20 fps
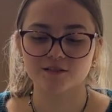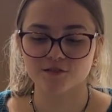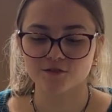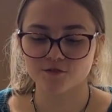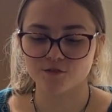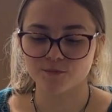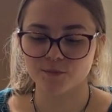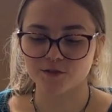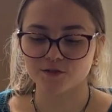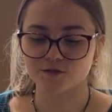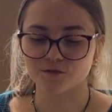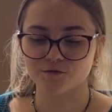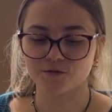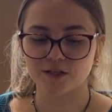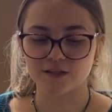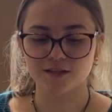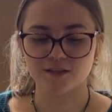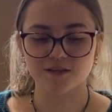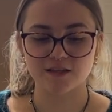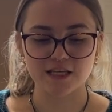to do a bunch of
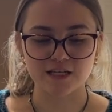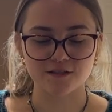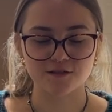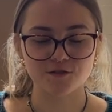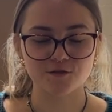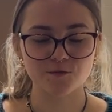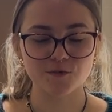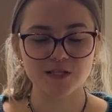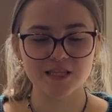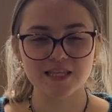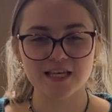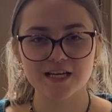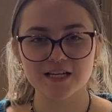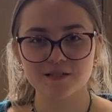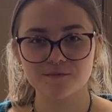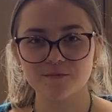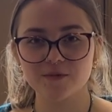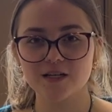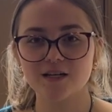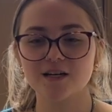fun things with
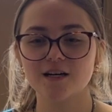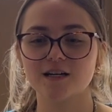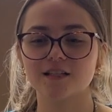them.